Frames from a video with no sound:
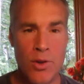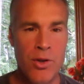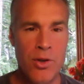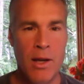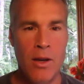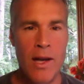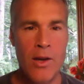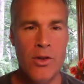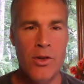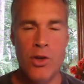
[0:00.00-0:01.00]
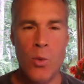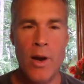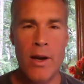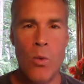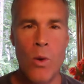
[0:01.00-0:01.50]
their manufacturing. So
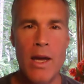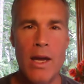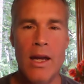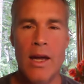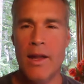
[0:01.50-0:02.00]
right away,